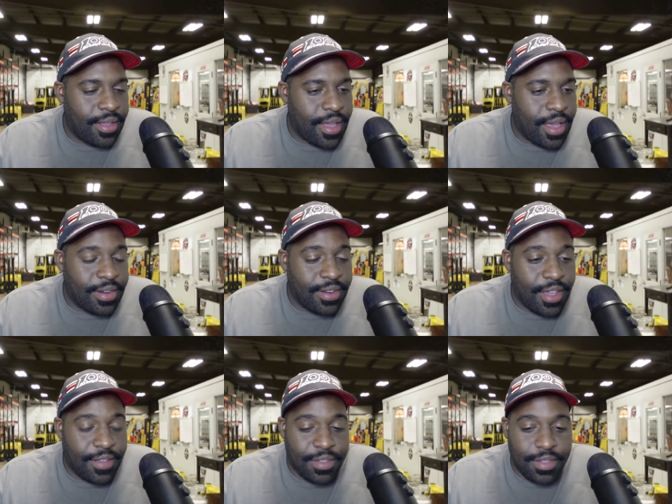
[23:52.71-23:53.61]
I actually
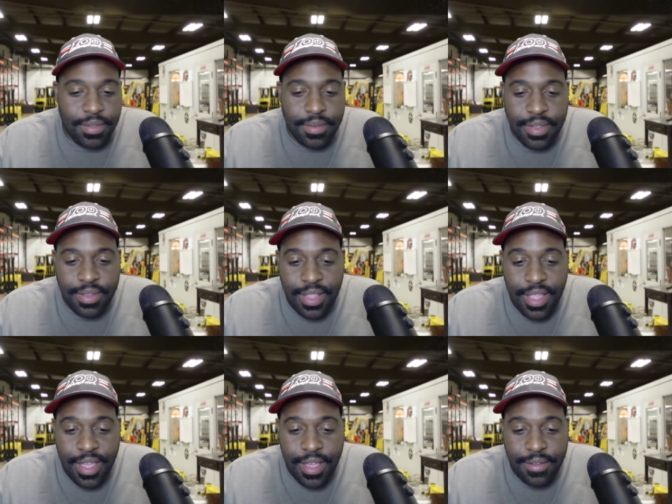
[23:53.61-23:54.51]
have to do this
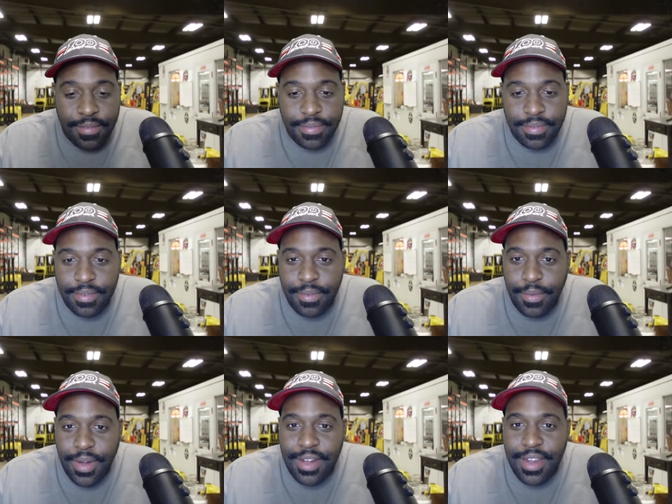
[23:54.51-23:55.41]
live
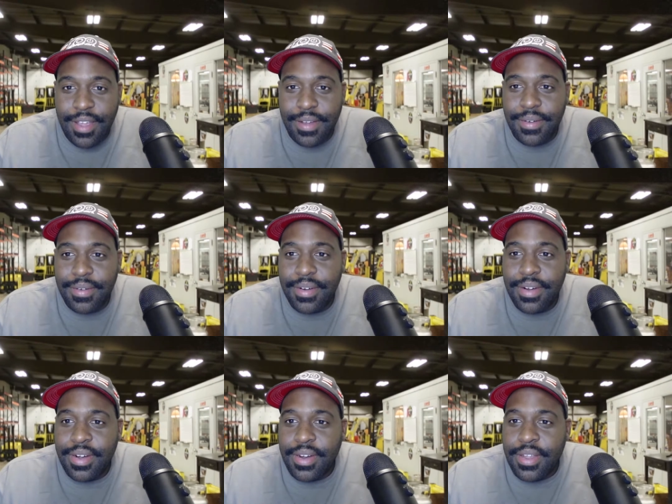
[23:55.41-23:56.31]
right now,
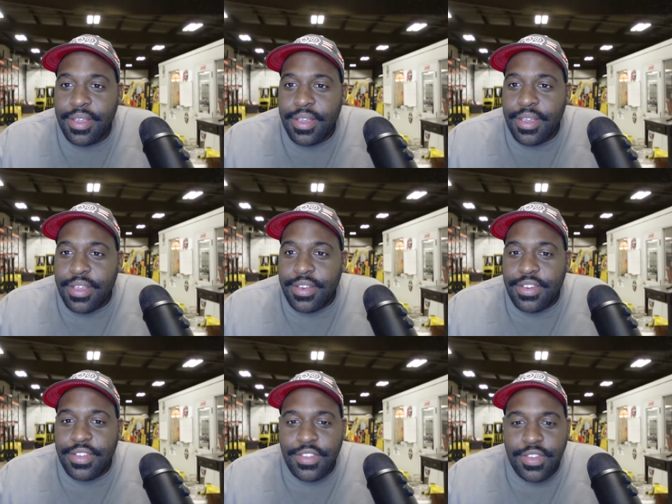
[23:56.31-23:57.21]

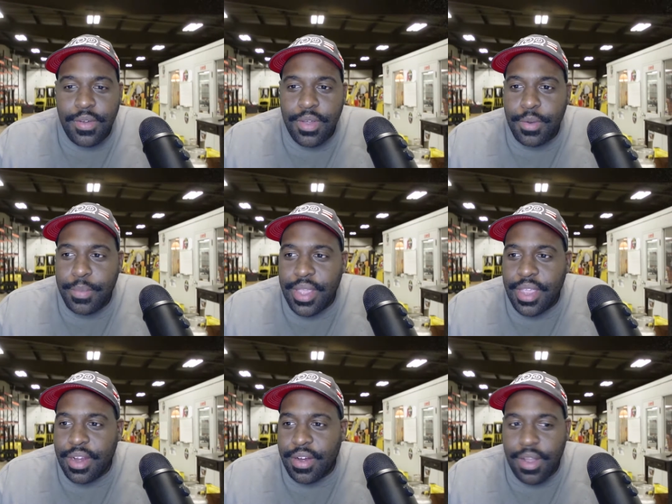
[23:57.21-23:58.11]
just so it'll be
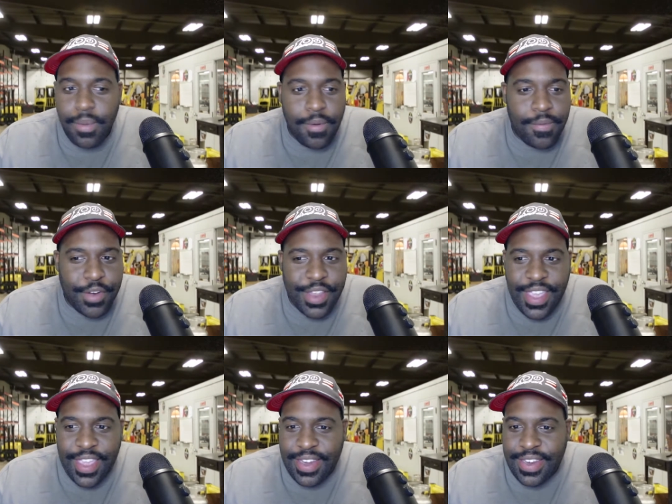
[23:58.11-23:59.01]
in there and I won't forget